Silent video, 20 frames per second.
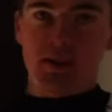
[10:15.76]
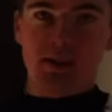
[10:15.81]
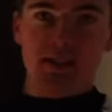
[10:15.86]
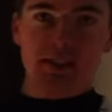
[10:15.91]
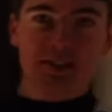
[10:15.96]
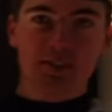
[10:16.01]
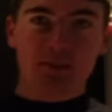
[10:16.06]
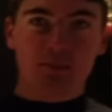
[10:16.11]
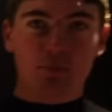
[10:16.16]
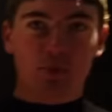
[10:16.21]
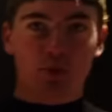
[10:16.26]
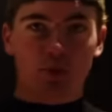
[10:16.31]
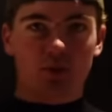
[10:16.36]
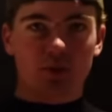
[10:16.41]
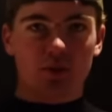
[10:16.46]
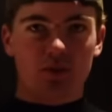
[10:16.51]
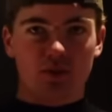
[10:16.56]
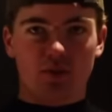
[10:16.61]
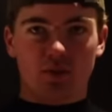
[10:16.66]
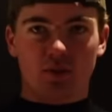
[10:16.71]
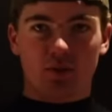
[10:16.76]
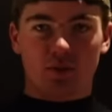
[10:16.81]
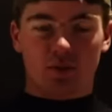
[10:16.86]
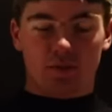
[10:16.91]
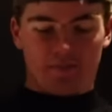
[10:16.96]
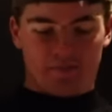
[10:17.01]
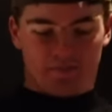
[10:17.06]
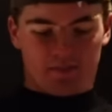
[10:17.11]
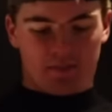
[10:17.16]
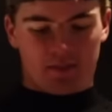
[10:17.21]
it is important
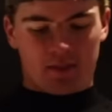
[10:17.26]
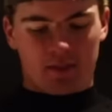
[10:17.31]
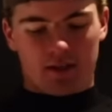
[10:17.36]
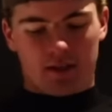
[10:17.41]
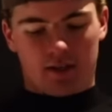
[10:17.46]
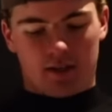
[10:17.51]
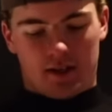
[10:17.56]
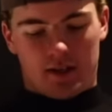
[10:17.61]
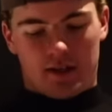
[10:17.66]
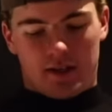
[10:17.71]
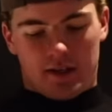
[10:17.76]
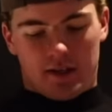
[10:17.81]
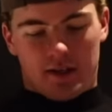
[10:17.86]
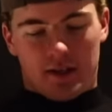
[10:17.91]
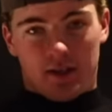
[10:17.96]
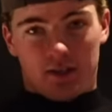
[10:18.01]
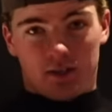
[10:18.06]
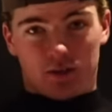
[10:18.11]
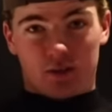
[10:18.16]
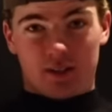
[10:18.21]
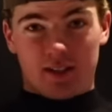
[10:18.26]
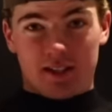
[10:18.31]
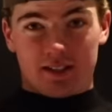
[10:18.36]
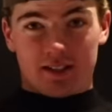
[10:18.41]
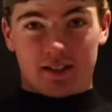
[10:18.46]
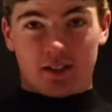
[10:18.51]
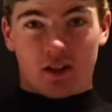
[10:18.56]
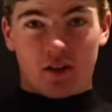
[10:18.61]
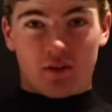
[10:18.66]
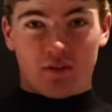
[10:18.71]
to eat
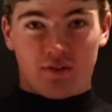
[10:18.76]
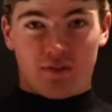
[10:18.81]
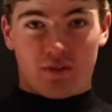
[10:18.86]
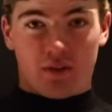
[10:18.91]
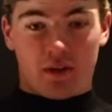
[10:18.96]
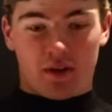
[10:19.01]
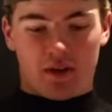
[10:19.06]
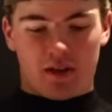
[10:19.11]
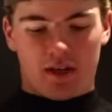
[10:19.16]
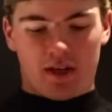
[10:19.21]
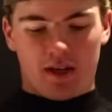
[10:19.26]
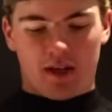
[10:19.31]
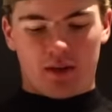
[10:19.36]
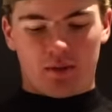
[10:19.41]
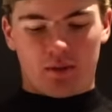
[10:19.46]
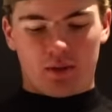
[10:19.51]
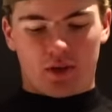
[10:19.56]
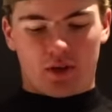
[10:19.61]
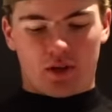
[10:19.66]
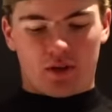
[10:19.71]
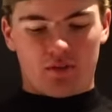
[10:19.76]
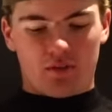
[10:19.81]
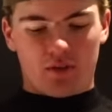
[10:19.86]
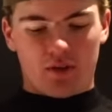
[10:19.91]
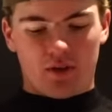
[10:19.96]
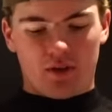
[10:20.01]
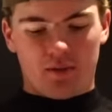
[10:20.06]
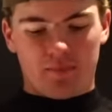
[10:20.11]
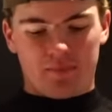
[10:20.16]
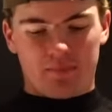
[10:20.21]
enough,
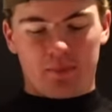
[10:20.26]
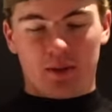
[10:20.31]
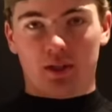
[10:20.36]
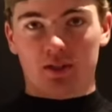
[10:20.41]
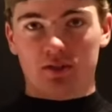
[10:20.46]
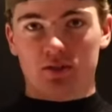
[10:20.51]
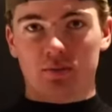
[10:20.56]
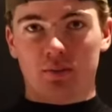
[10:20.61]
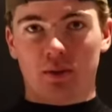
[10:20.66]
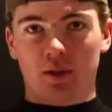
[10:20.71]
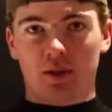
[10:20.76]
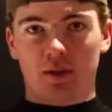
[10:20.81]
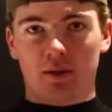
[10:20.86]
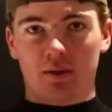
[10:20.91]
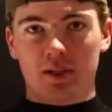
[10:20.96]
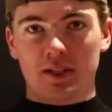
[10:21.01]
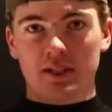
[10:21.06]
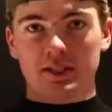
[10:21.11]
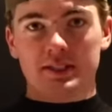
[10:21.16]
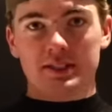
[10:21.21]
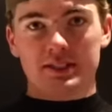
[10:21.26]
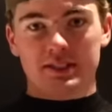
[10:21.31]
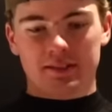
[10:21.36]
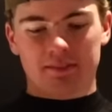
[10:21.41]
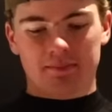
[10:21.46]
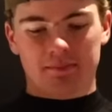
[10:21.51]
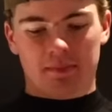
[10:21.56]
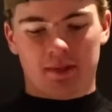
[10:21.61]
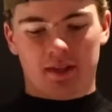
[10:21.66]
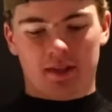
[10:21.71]
recover, because tomorrow is
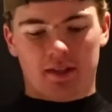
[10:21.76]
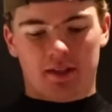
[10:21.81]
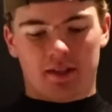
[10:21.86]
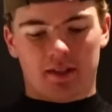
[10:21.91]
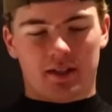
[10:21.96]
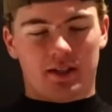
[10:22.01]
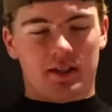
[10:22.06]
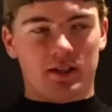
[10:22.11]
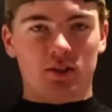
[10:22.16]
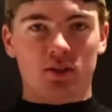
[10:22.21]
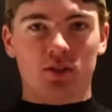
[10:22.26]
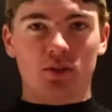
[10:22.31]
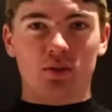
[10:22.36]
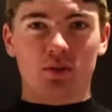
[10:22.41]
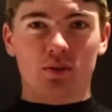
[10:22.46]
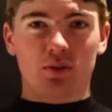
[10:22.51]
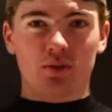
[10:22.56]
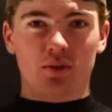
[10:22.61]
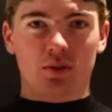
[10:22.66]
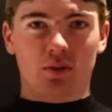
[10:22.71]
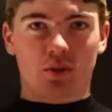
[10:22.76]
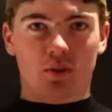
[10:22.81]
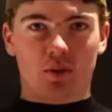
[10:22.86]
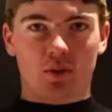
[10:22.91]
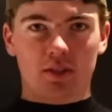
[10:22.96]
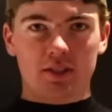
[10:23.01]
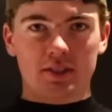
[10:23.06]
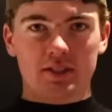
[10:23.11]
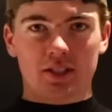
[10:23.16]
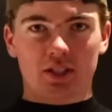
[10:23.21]
a new
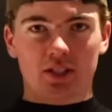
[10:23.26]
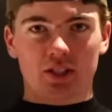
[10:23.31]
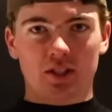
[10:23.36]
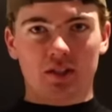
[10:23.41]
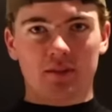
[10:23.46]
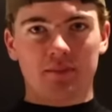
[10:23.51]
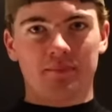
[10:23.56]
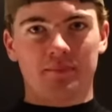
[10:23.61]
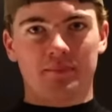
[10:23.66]
quality session.